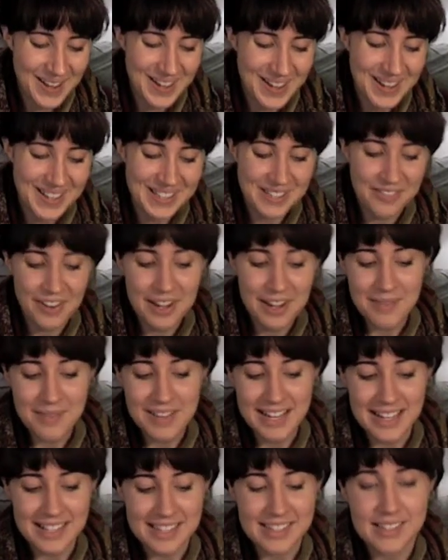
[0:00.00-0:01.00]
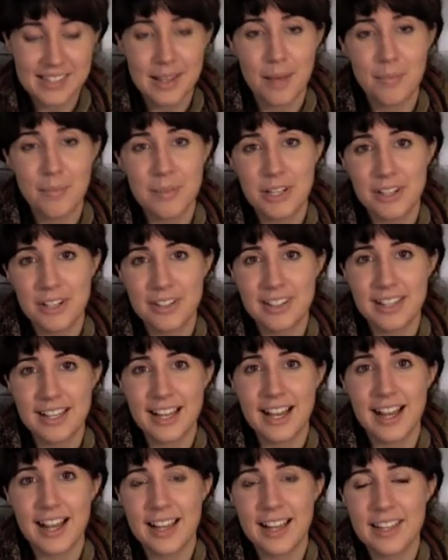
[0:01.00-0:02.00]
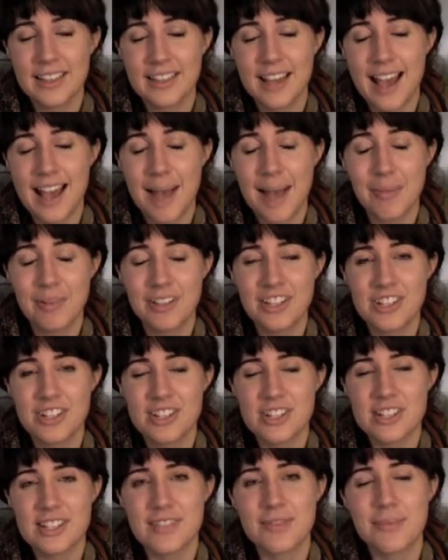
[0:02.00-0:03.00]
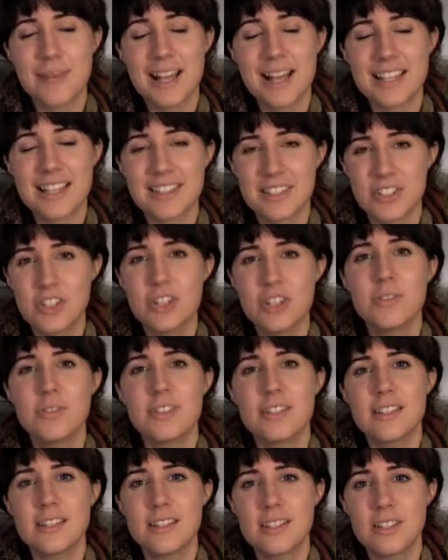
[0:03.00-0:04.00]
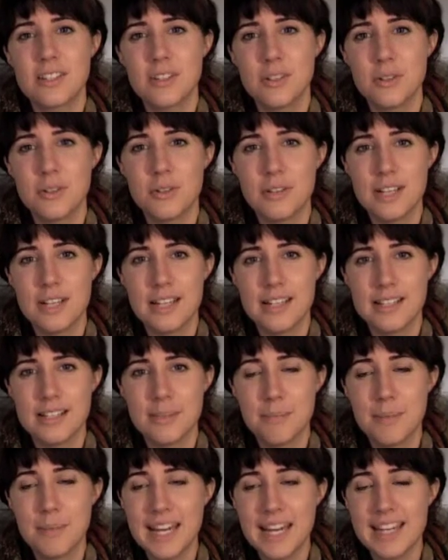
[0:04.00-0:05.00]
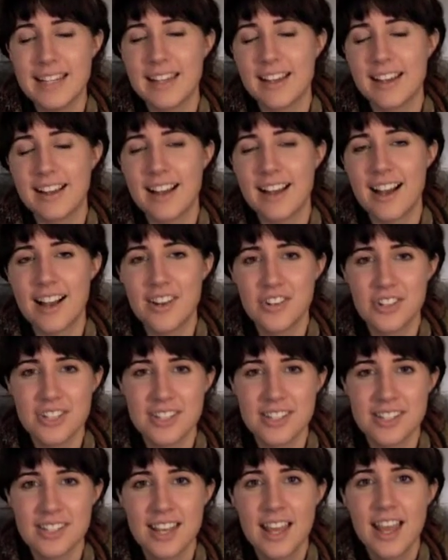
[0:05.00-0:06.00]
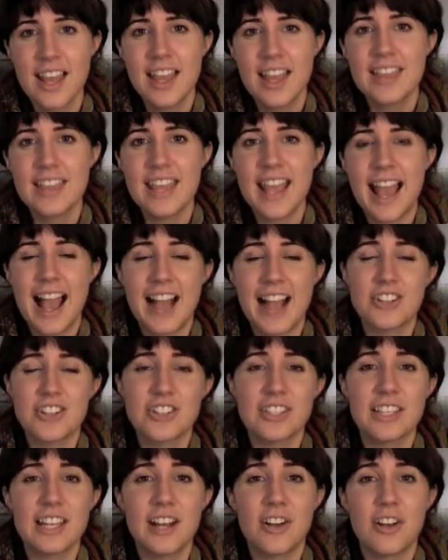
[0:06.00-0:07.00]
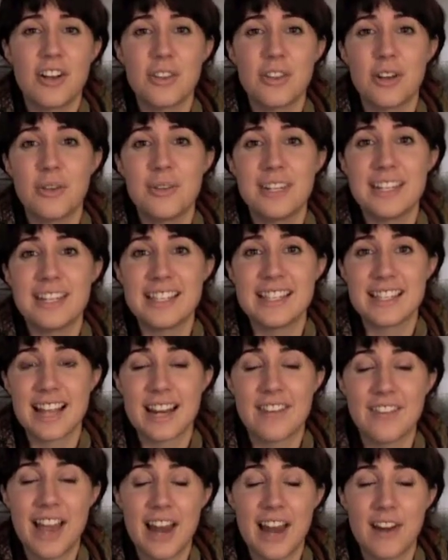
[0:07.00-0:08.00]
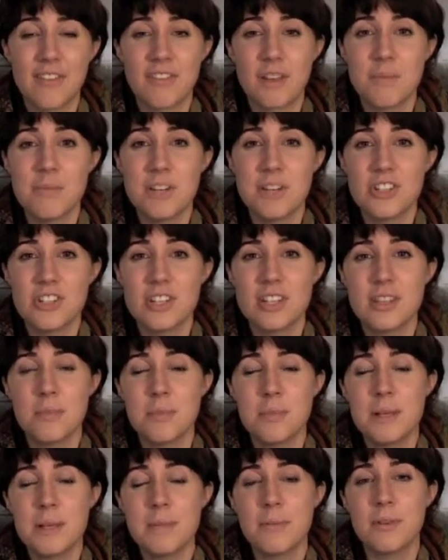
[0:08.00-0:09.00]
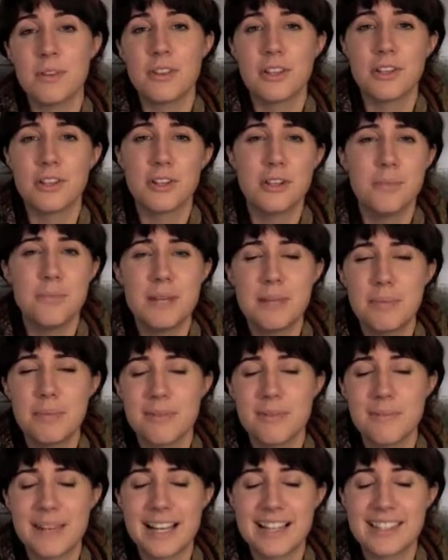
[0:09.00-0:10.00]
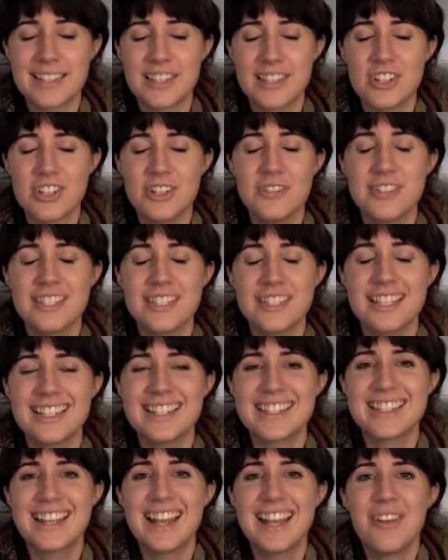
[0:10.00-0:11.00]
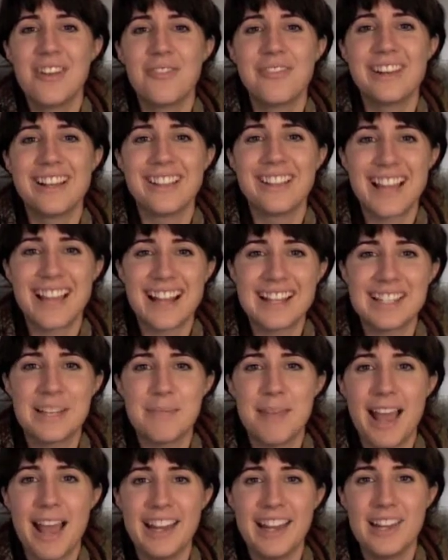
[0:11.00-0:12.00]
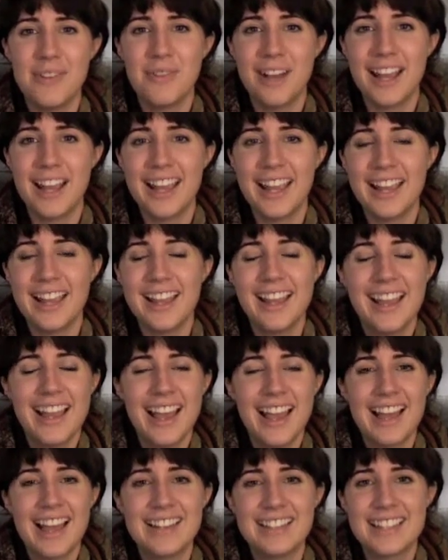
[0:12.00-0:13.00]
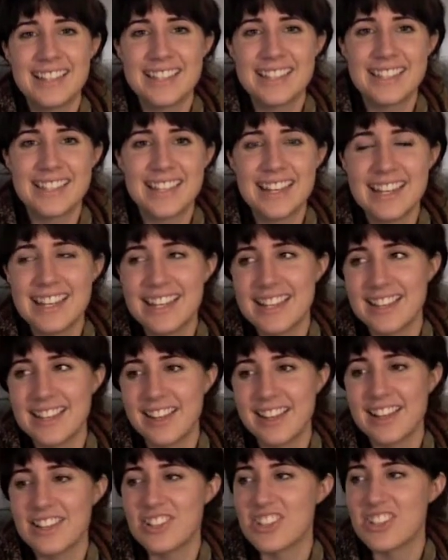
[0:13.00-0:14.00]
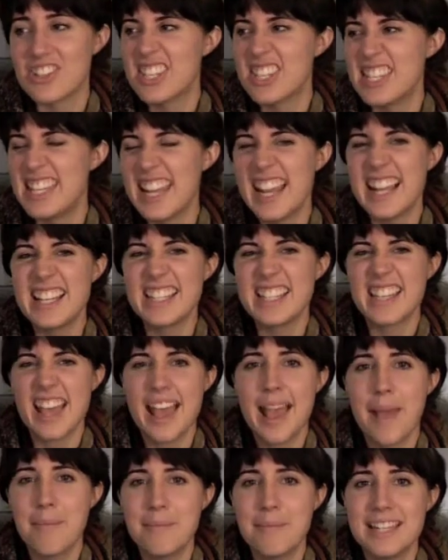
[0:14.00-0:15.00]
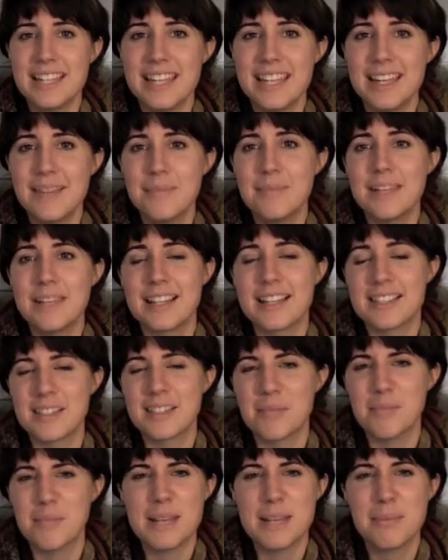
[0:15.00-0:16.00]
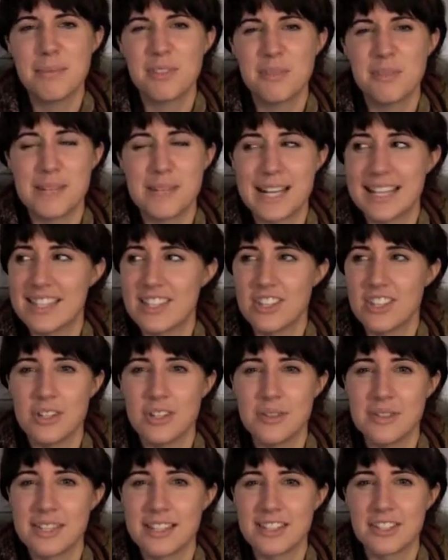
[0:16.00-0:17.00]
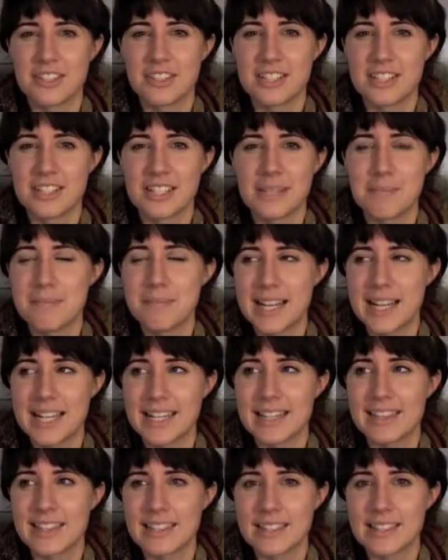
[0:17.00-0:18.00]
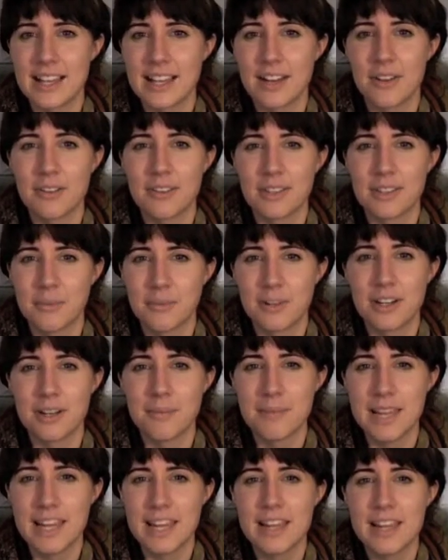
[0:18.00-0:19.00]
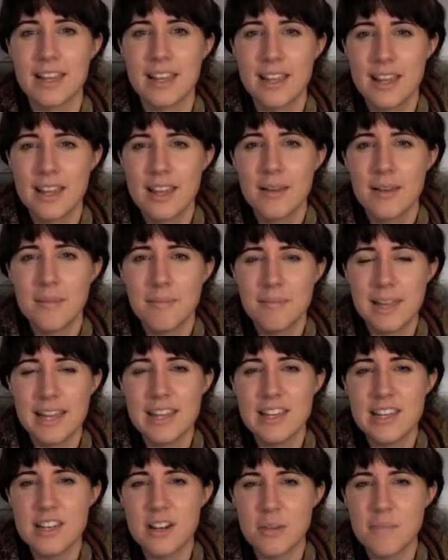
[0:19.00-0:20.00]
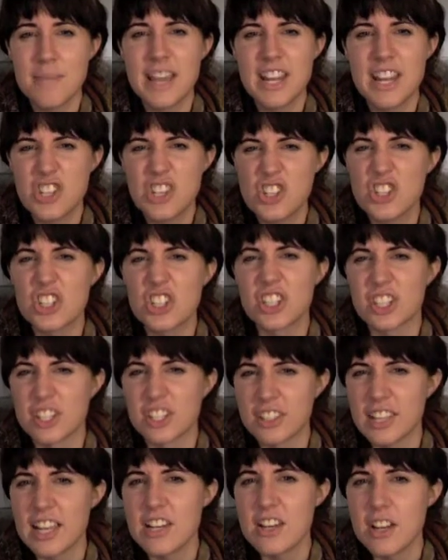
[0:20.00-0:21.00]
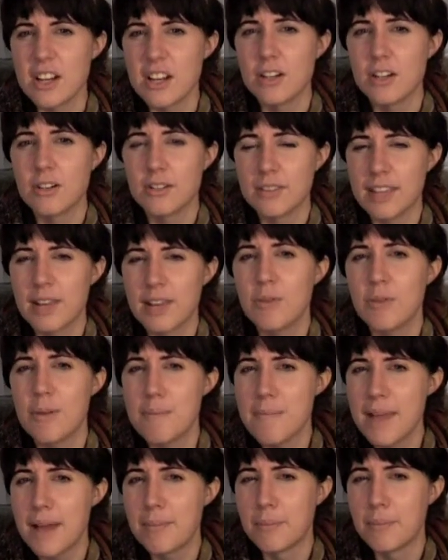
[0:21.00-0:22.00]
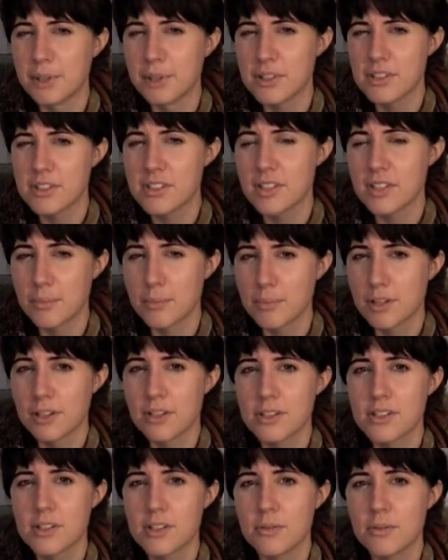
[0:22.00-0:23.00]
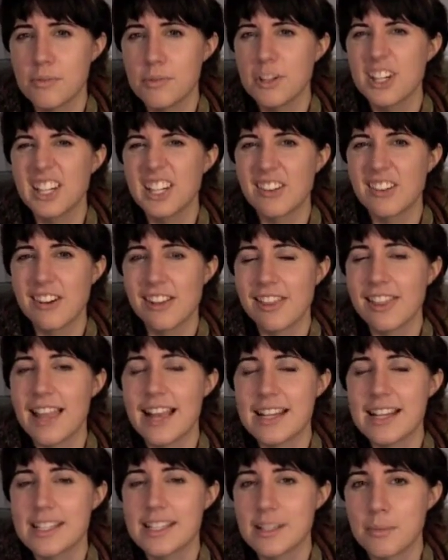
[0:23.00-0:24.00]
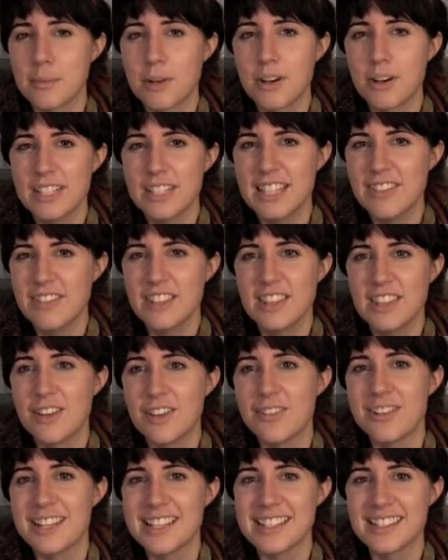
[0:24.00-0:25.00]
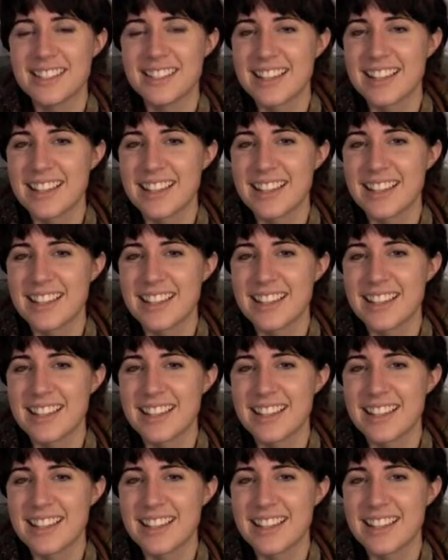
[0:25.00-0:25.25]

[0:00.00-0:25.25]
it's funny because Sumner, the abolitionist from Massachusetts, who is beaten unconscious, they actually, although he's kind of out of commission, the good people of Massachusetts reelect him anyway, and his seat just stands empty because the people of Massachusetts are just mad at the South and want to make sure they remember Sumner. So we're gonna elect him even though he's